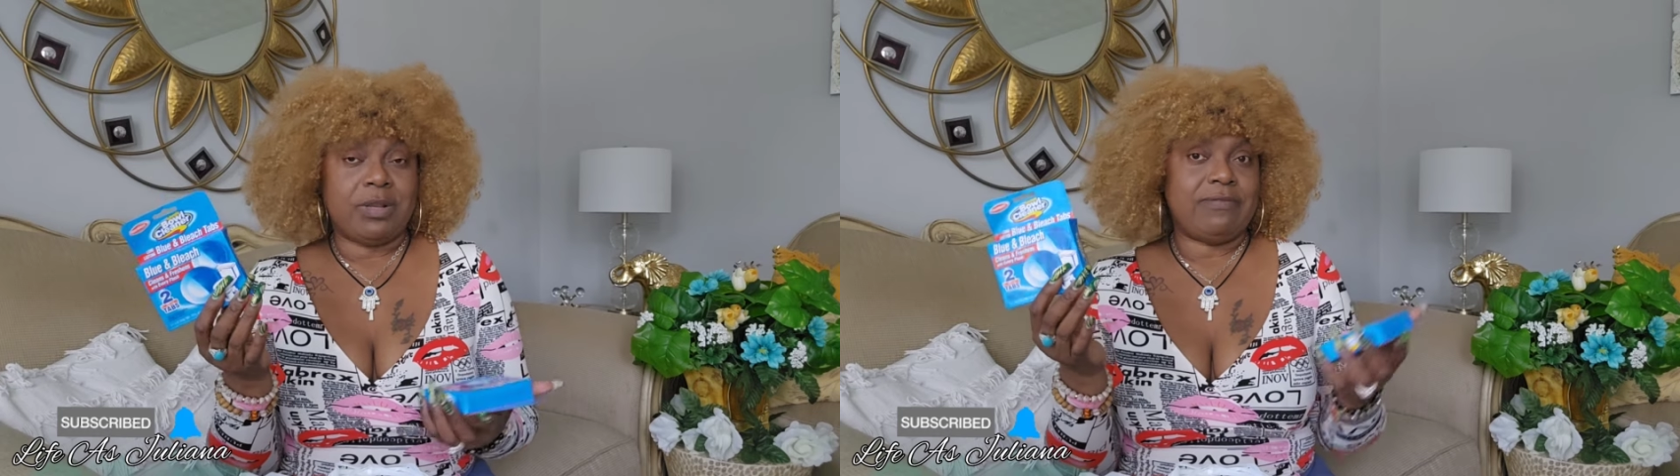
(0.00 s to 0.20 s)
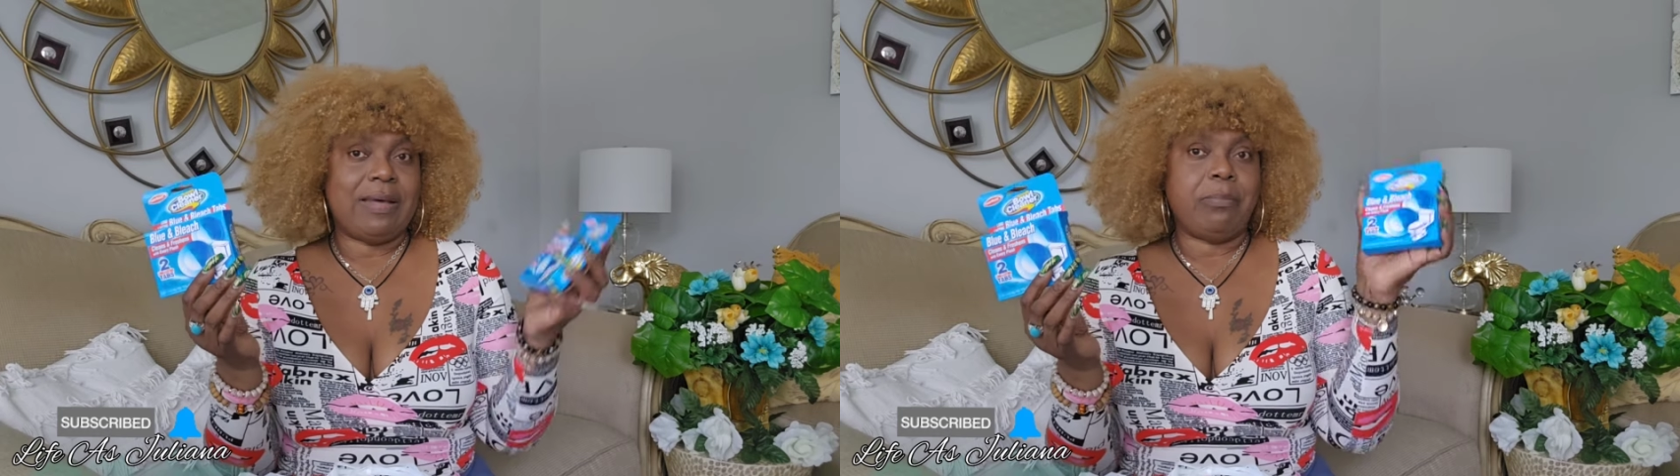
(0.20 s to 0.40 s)

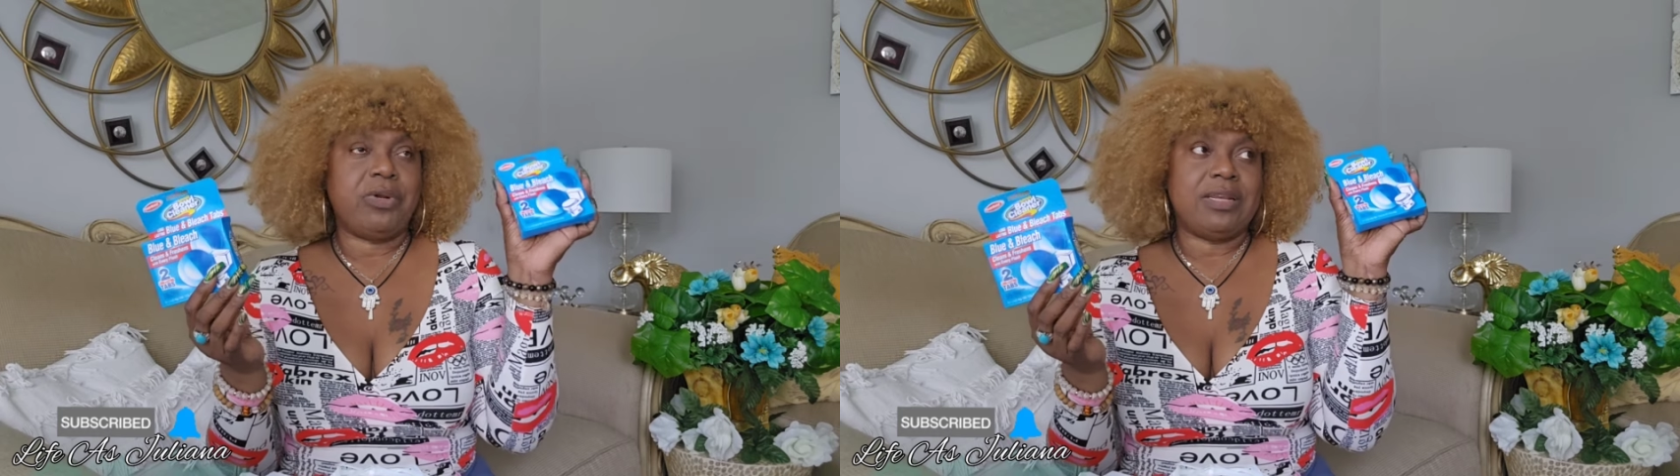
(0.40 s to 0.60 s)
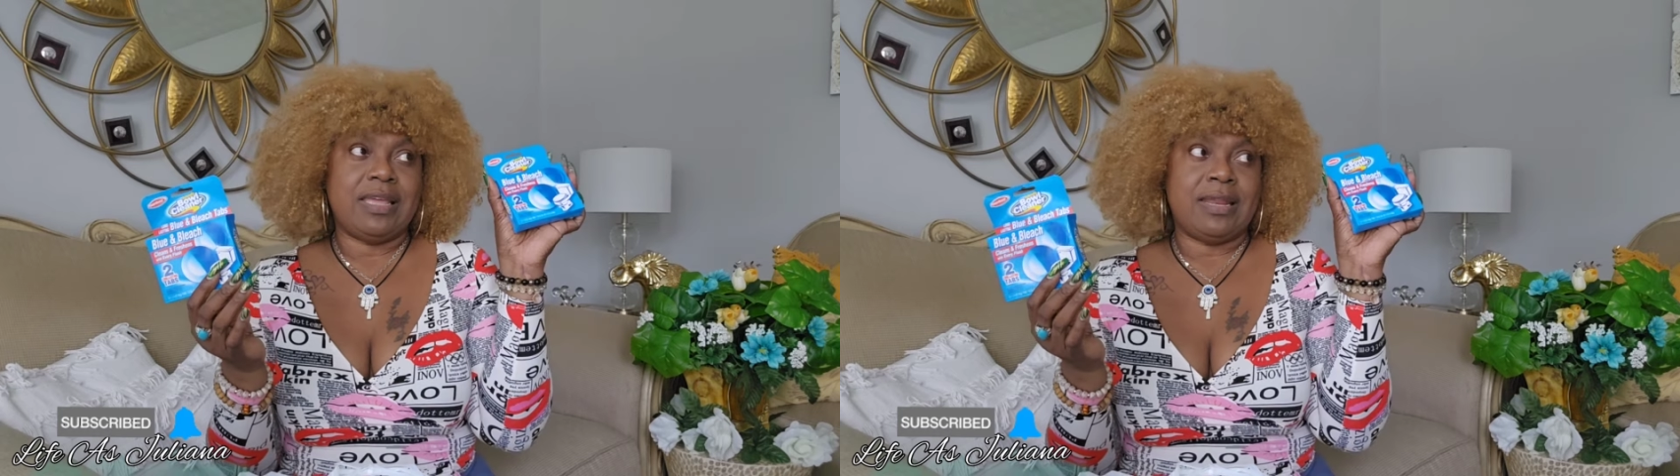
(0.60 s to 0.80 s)
But if I
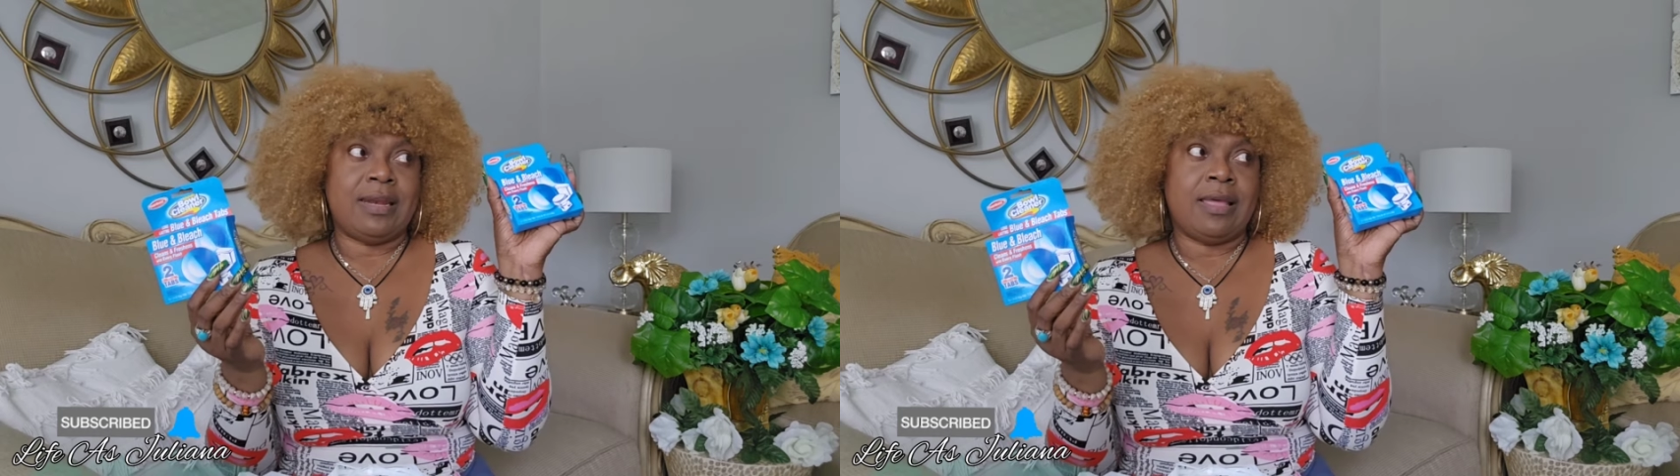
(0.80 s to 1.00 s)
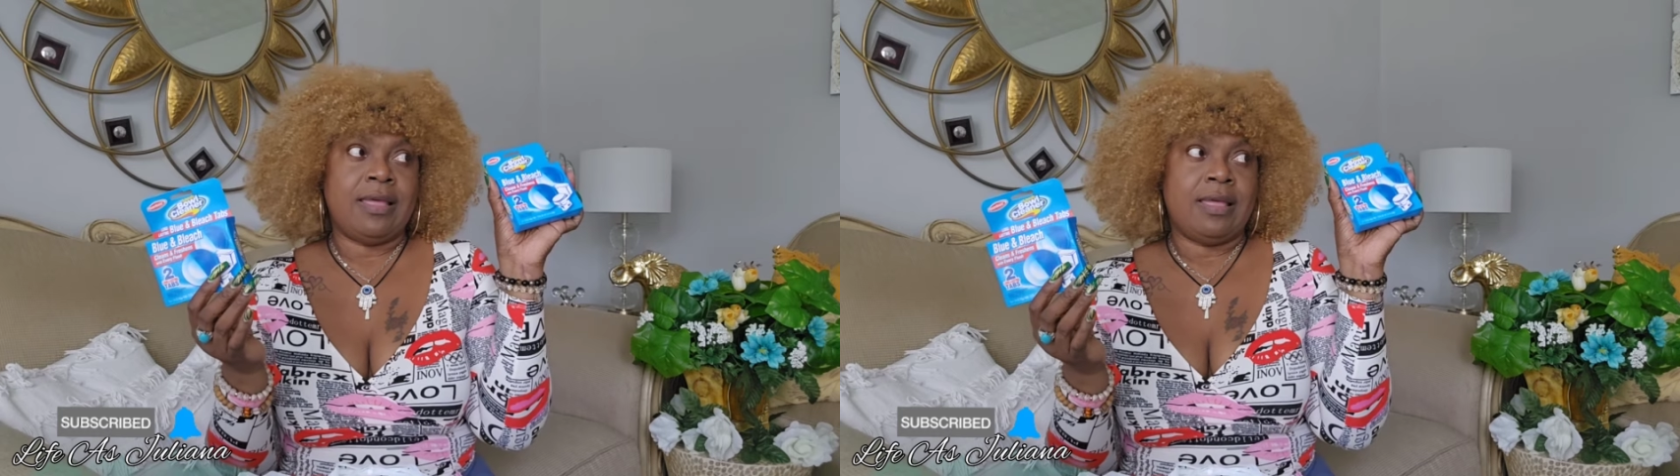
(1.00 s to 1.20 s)
put it
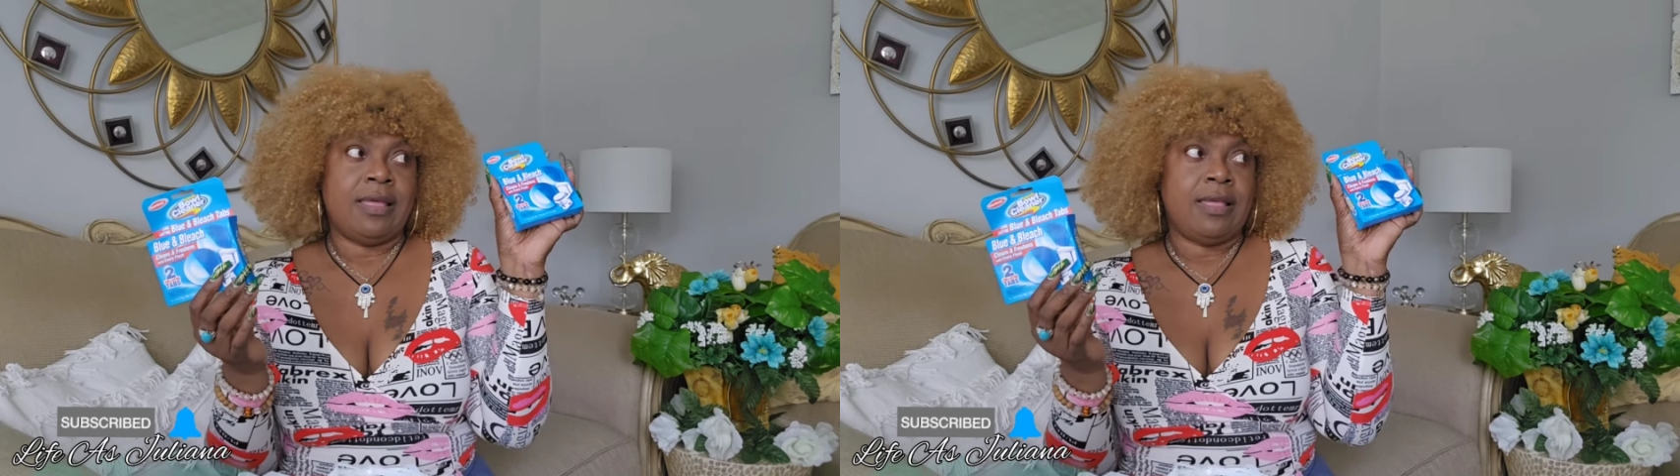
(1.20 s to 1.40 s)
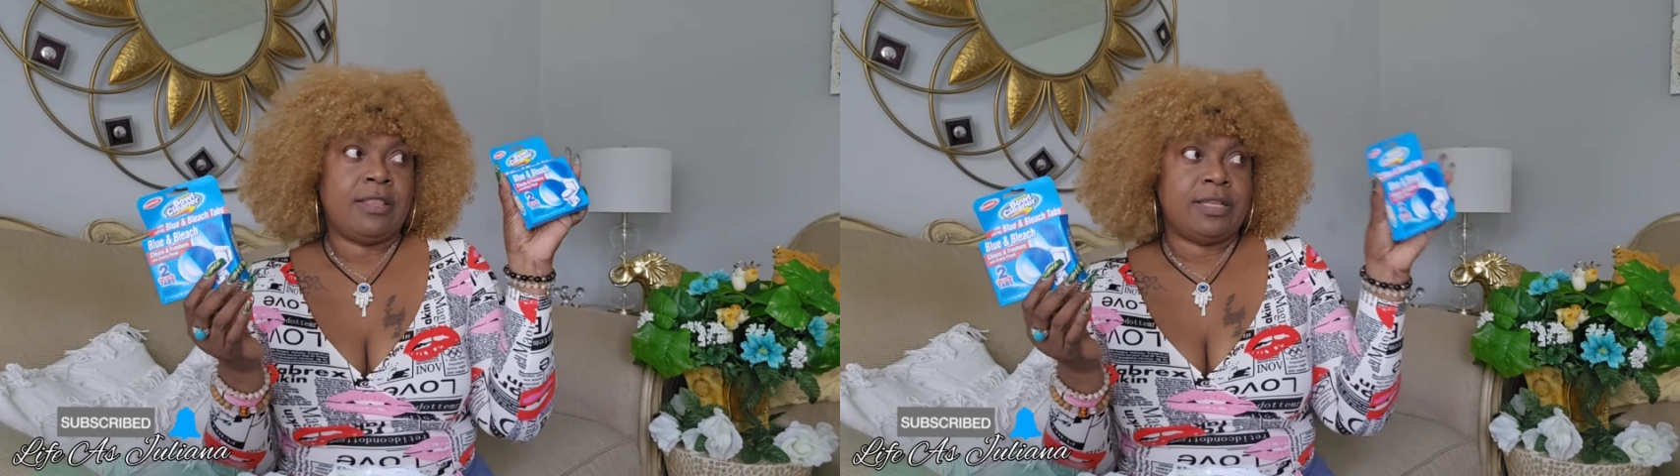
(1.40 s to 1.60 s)
in
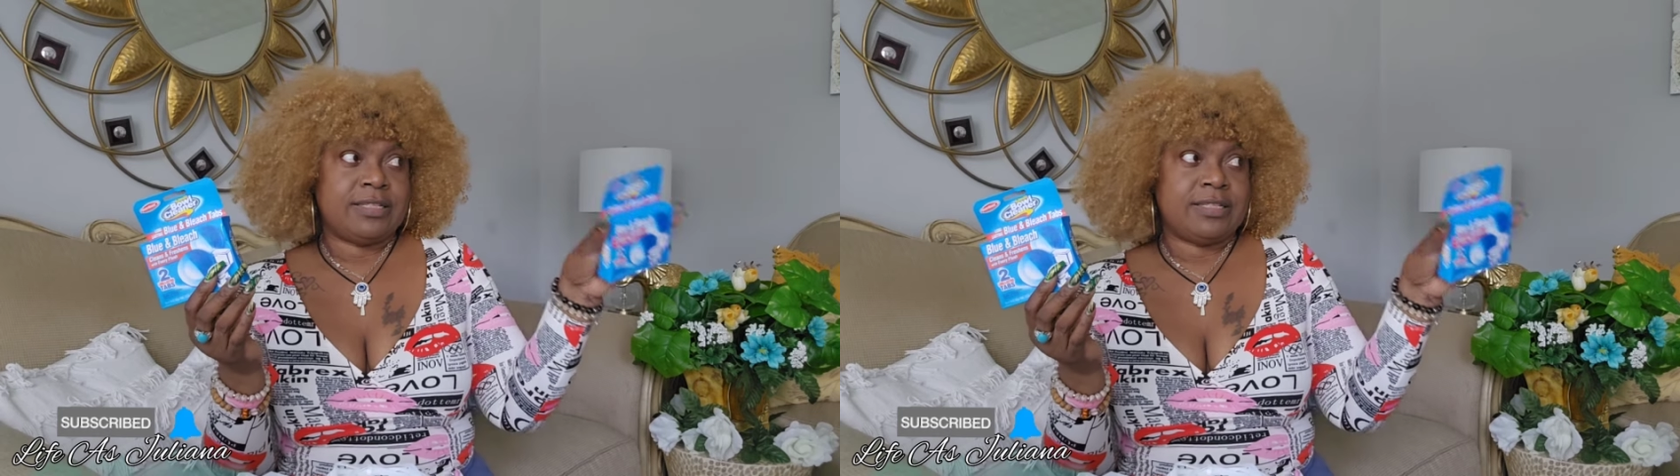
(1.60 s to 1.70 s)
the